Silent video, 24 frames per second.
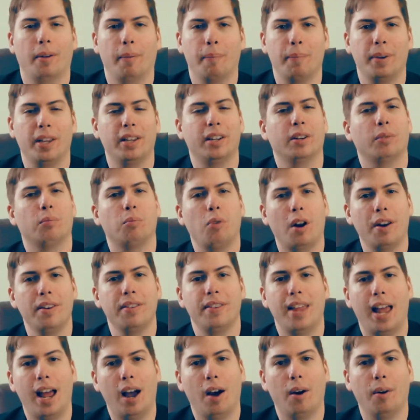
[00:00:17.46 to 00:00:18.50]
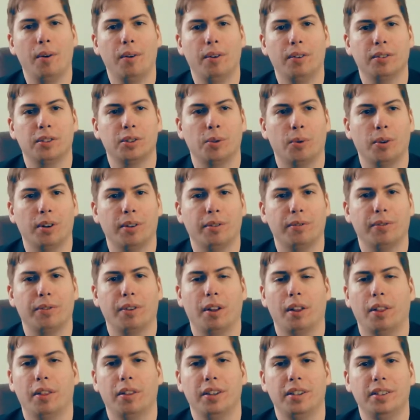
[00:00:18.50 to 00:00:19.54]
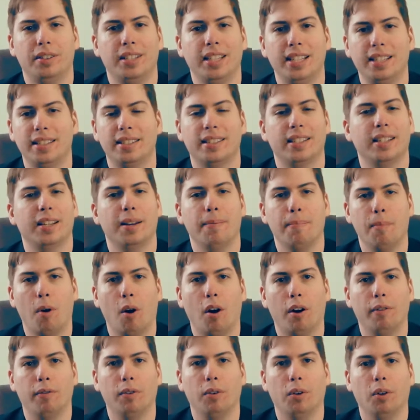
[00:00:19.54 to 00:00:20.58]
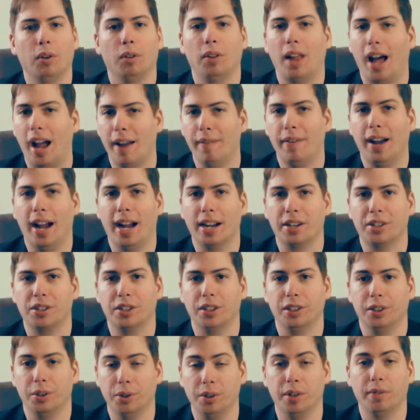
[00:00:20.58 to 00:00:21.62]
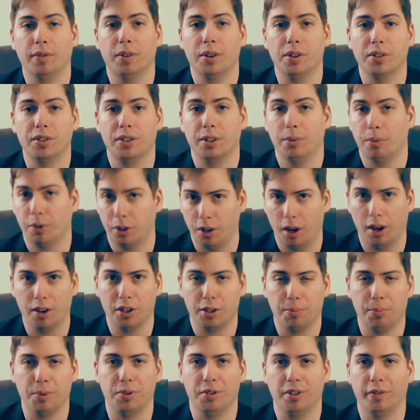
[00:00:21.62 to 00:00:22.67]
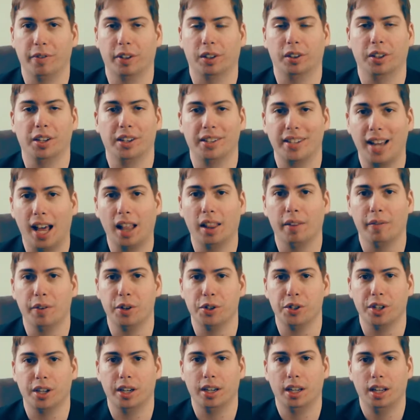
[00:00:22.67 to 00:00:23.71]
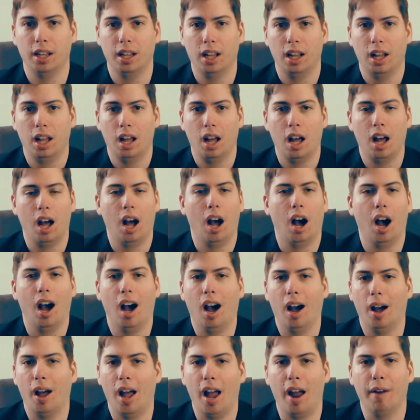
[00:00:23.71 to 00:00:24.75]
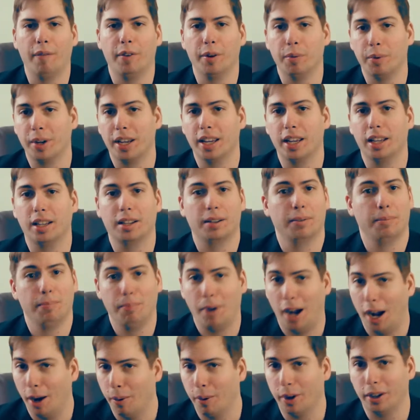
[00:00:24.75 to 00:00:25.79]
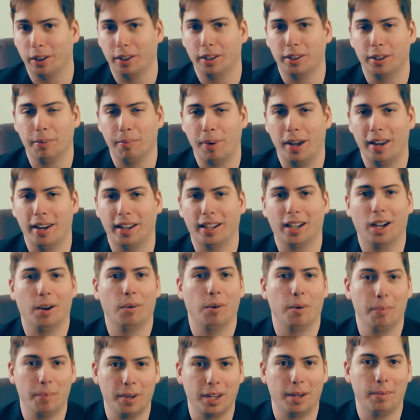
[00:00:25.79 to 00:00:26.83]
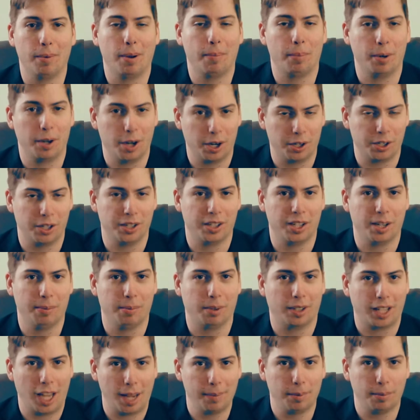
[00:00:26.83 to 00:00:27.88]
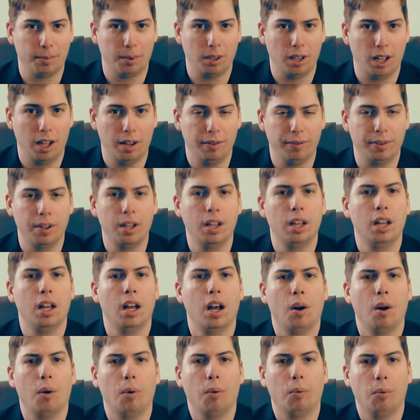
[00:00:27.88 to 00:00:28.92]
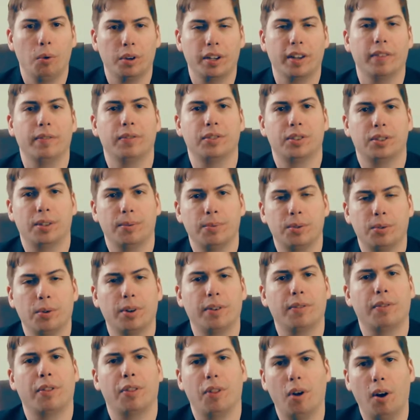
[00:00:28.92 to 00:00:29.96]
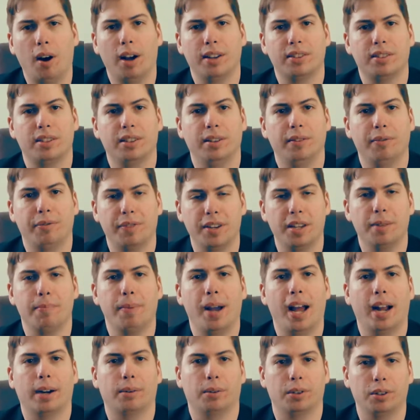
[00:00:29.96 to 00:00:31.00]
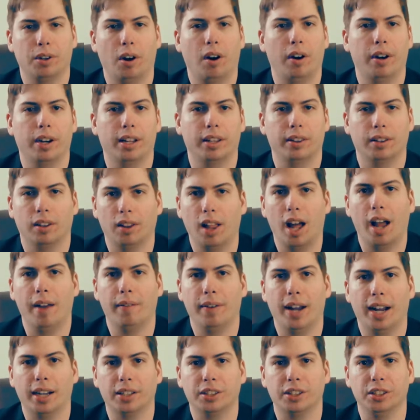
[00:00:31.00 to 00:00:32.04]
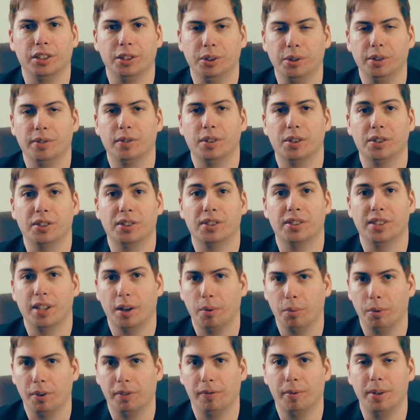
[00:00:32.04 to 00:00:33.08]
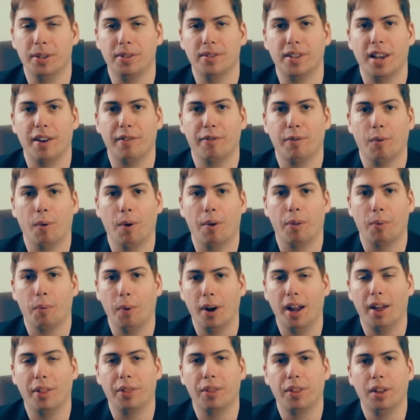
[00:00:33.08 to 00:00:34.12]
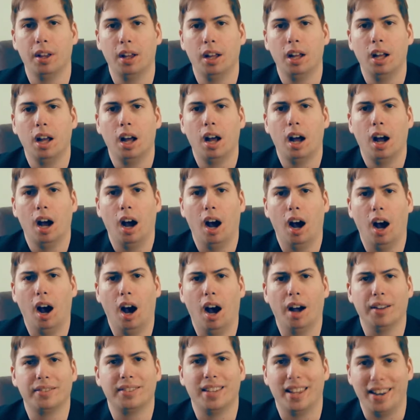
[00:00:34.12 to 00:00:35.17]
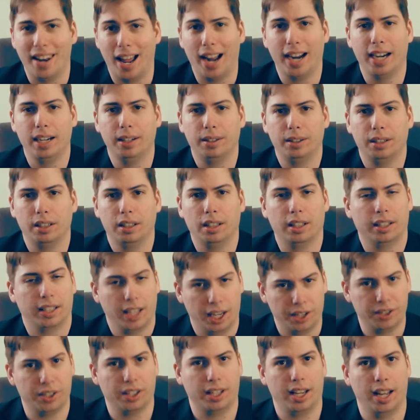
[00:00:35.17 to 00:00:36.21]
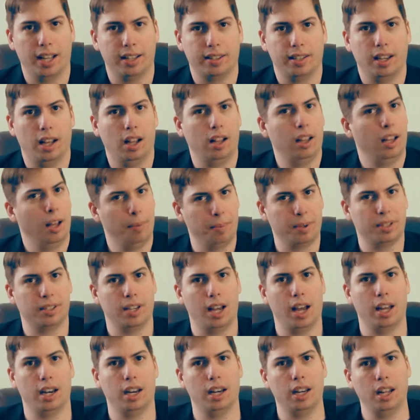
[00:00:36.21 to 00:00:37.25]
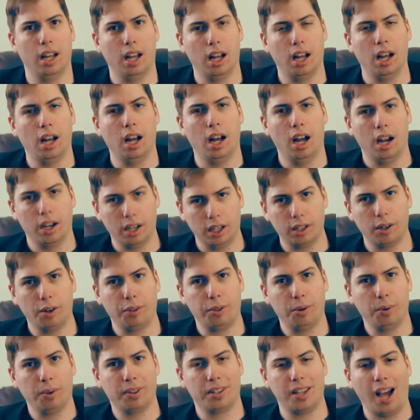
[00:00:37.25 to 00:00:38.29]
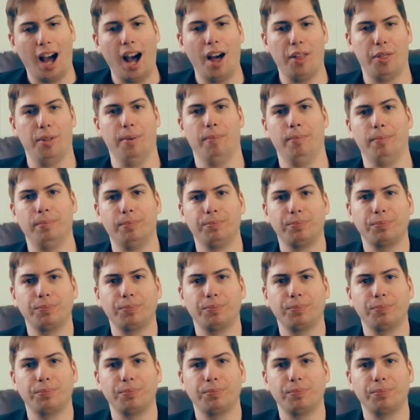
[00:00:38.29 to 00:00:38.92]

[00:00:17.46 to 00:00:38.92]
be to run down sort of the DC and Marvel live-action universe in regards specifically to television. Every week, bi-weekly, depending on what me and my production team are capable of, we'll give some sort of thoughts and feedback regarding the live-action universes that we've been set forth with. Tonight, in case you can't tell, I'm excited. I'm going to go through with Gotham.